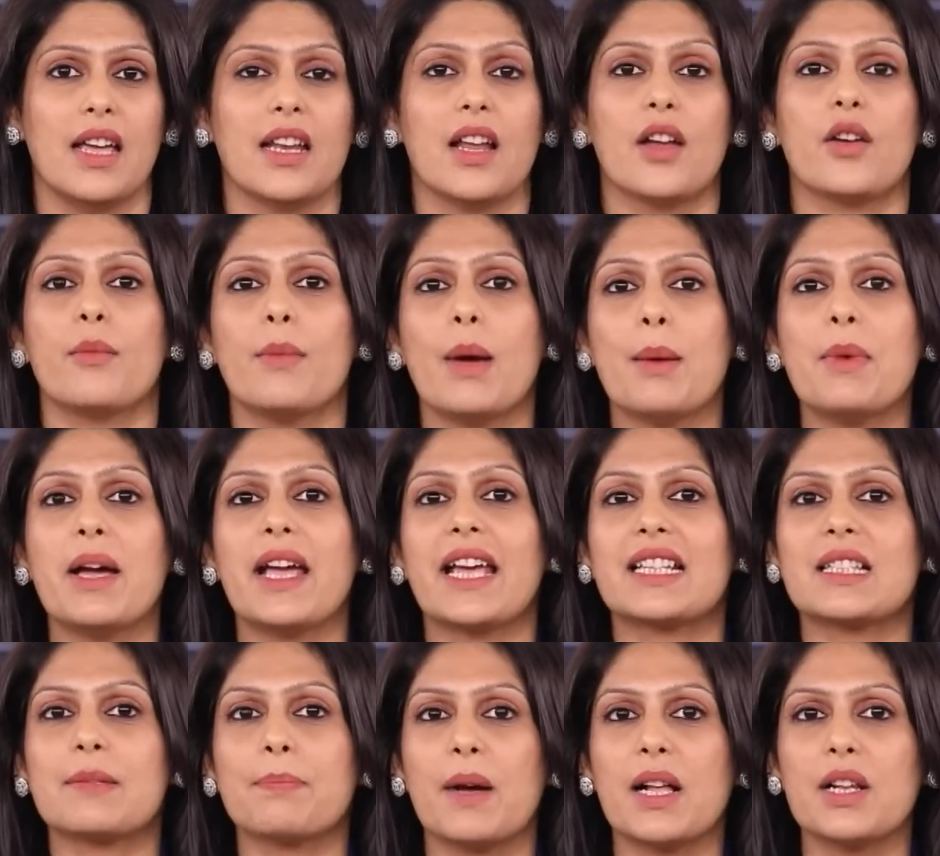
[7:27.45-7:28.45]
Now remember,
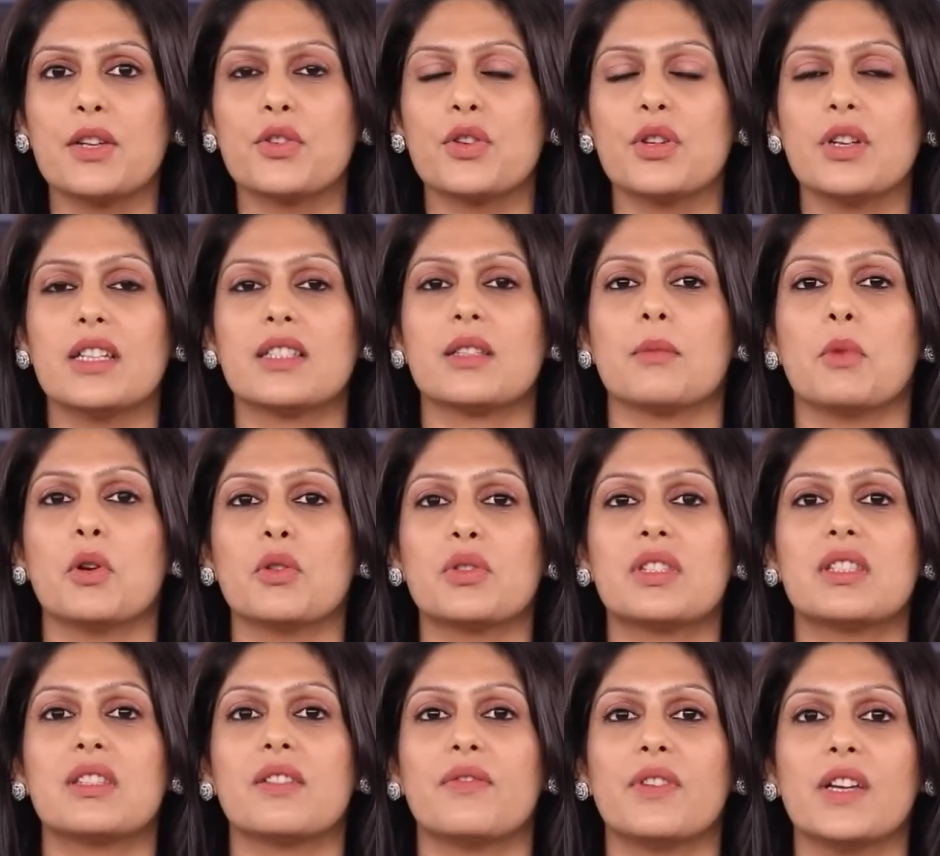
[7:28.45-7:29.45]
expulsion is the
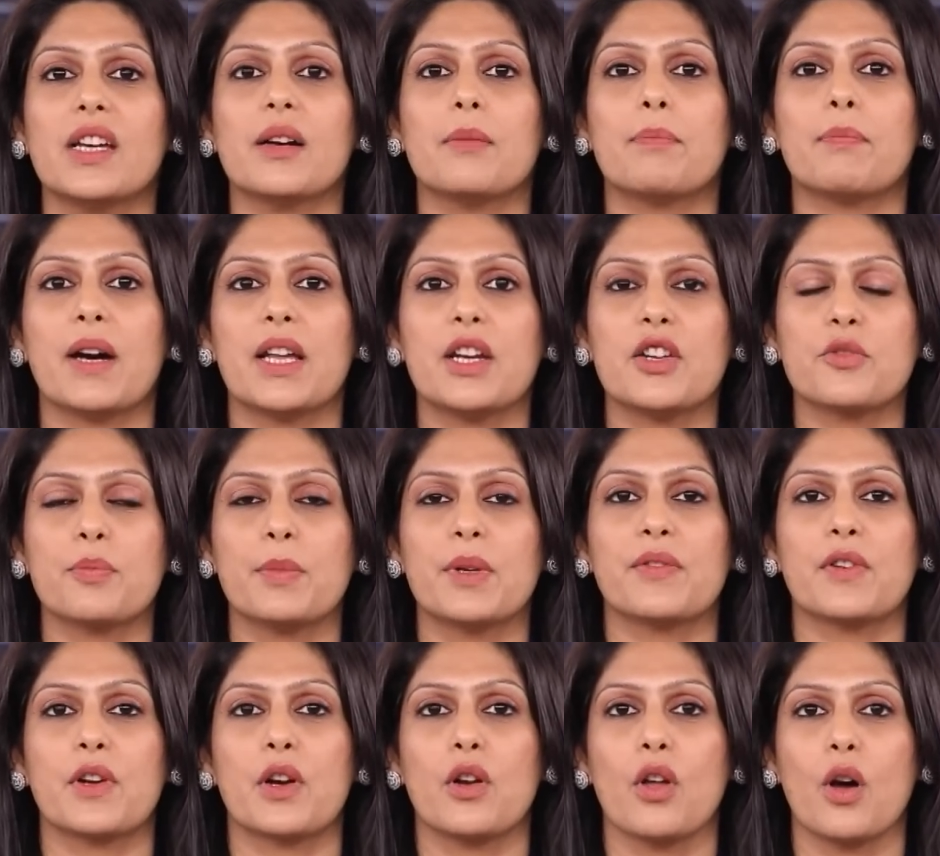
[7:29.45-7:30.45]
most severe
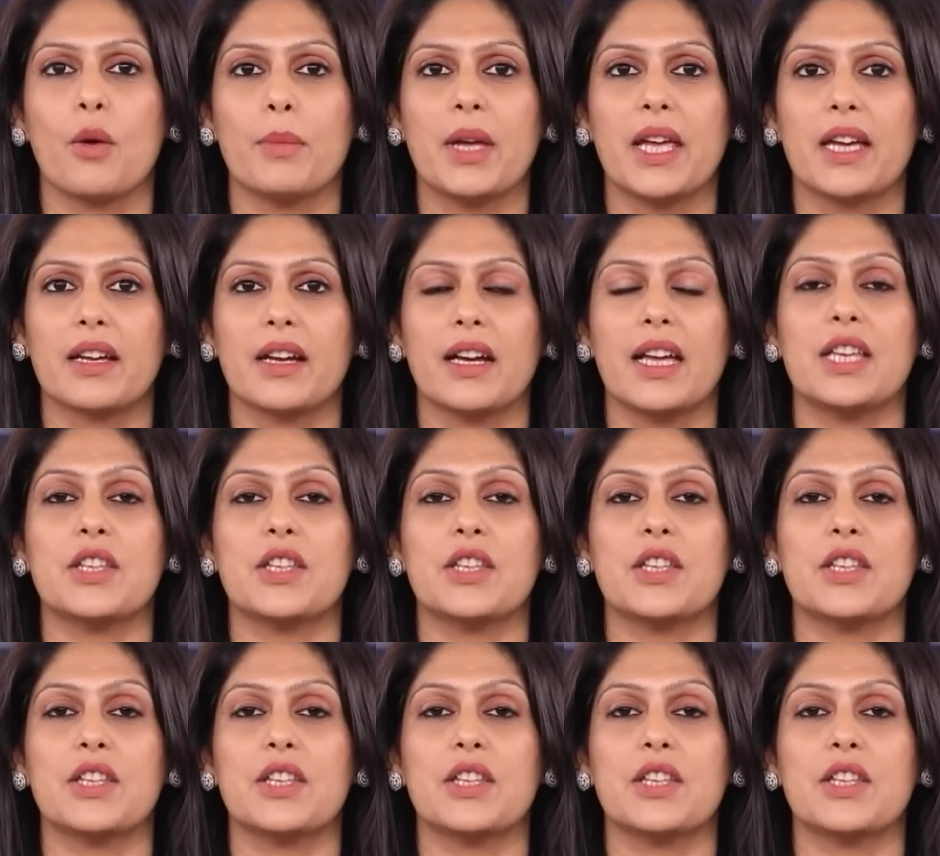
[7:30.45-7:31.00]
punishment for a lawmaker.